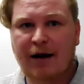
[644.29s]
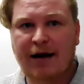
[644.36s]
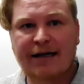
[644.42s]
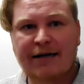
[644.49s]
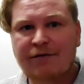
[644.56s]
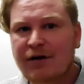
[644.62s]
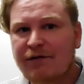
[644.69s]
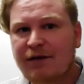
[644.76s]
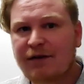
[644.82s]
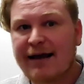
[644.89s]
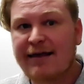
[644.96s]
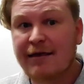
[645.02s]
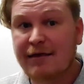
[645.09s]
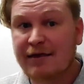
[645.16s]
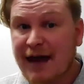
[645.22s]
And even if
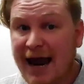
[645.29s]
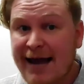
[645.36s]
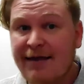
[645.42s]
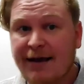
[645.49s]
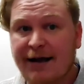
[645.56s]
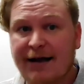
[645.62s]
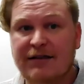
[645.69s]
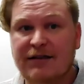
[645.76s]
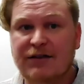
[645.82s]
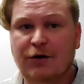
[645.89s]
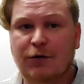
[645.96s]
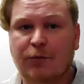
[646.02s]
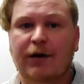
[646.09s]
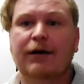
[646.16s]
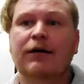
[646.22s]
they think it's
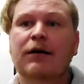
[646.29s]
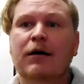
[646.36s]
stupid,